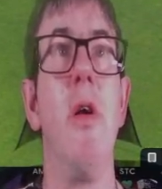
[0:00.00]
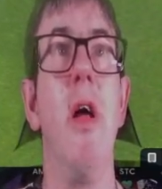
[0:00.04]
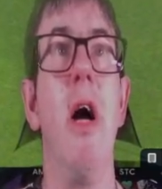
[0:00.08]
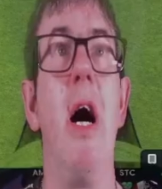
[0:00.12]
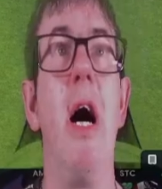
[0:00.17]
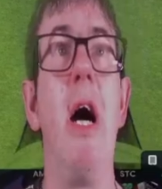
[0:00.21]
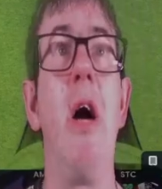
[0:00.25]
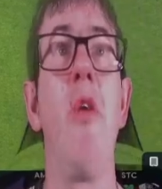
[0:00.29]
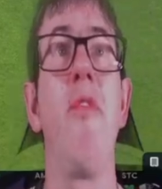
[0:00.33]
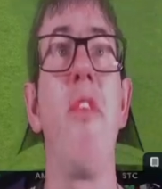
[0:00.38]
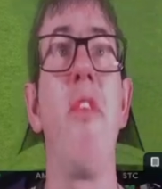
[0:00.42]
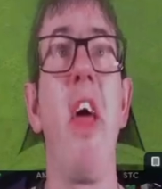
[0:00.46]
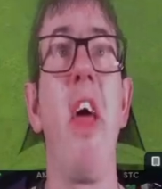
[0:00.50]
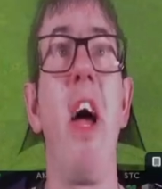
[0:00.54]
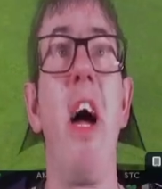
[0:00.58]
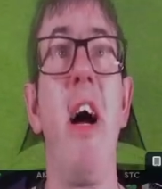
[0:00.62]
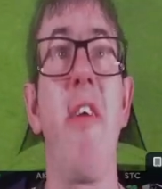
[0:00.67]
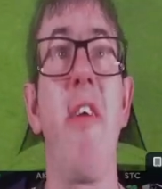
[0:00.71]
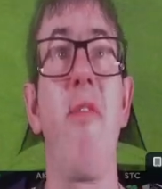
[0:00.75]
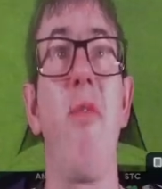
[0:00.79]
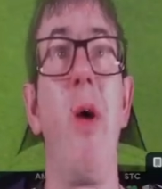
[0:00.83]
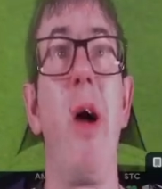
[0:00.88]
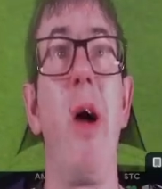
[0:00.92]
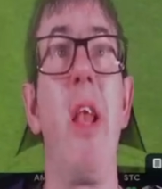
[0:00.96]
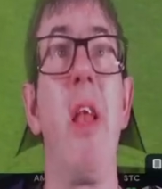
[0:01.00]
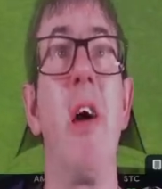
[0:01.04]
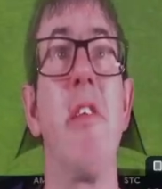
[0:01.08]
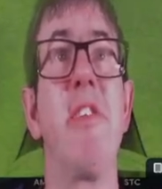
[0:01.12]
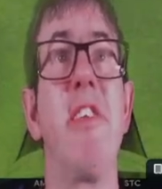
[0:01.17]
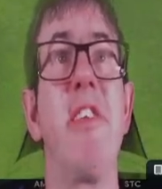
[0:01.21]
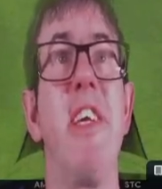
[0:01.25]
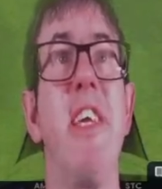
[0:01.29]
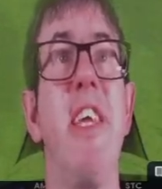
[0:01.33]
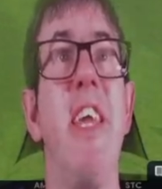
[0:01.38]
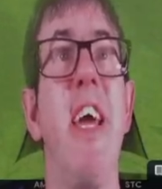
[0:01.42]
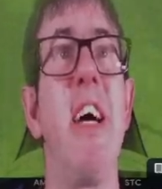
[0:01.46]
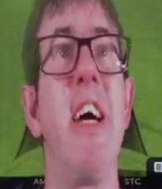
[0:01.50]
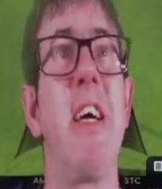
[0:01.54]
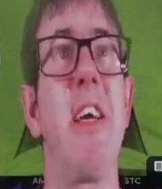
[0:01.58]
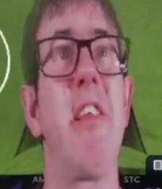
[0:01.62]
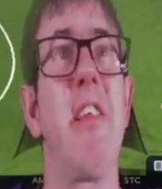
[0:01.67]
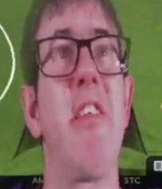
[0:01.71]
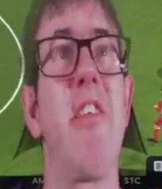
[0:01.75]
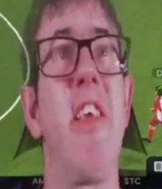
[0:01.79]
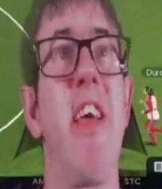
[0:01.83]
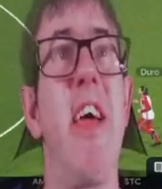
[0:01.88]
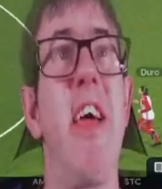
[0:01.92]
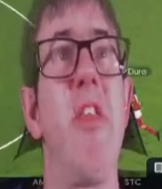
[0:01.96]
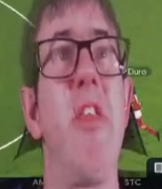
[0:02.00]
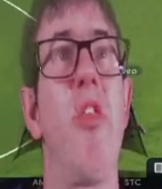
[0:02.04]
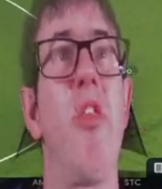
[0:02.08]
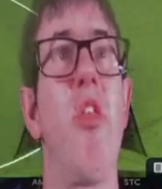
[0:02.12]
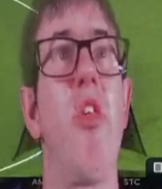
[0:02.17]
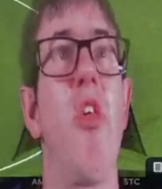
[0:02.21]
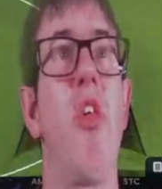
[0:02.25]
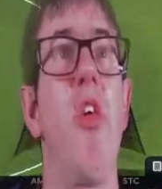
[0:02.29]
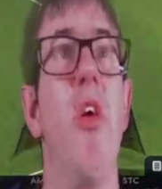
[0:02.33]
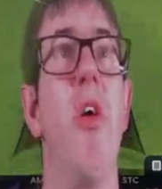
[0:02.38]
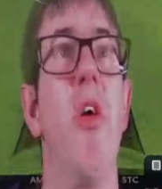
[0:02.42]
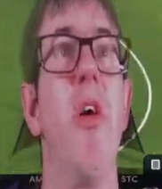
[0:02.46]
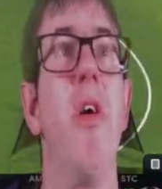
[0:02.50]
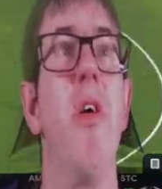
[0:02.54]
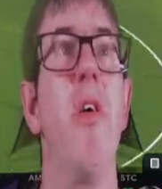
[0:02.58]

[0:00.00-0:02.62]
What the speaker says: Over the halfway line to Jaksic.